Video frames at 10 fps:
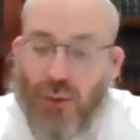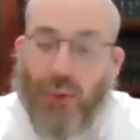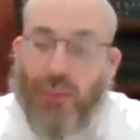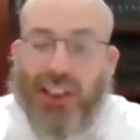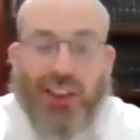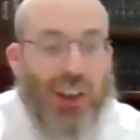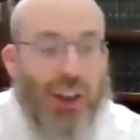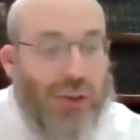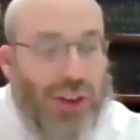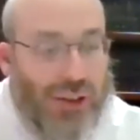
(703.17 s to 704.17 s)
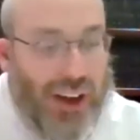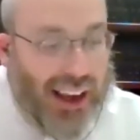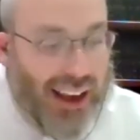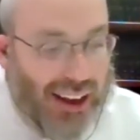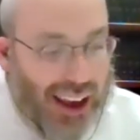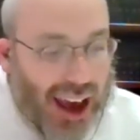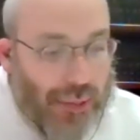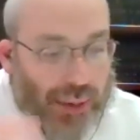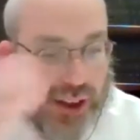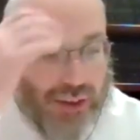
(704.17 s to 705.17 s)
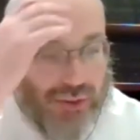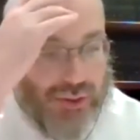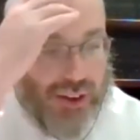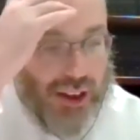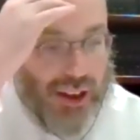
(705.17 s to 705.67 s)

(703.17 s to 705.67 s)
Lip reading: Women and children are taken captive.